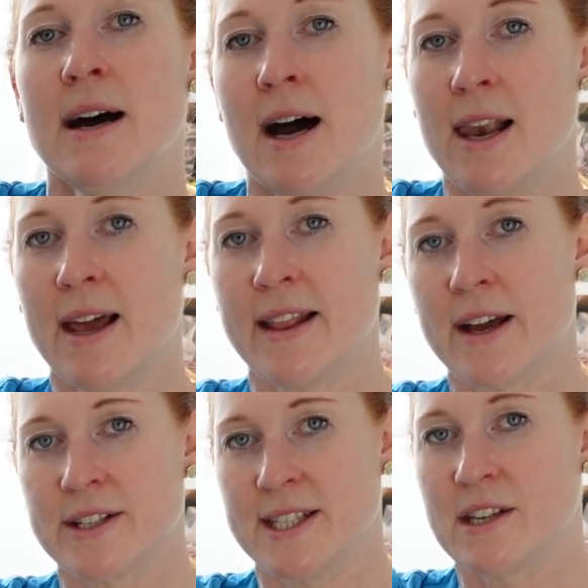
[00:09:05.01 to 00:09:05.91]
I like that
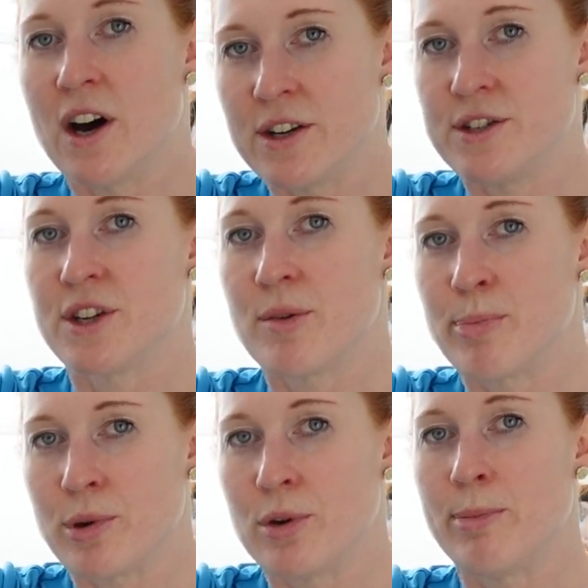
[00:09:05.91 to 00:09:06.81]
because it's under the
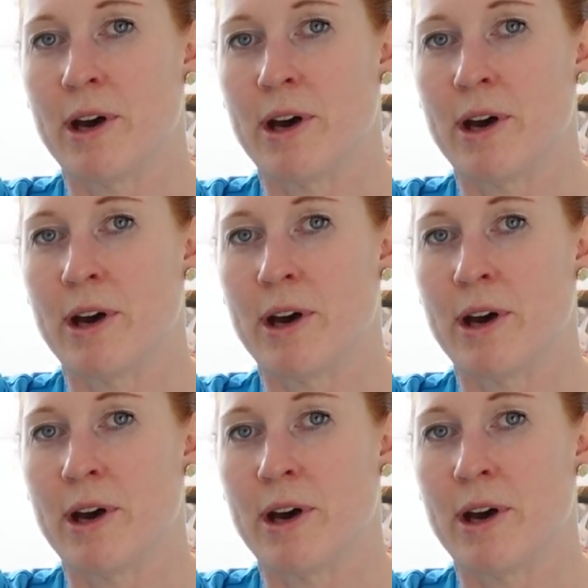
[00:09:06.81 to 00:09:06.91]
boob.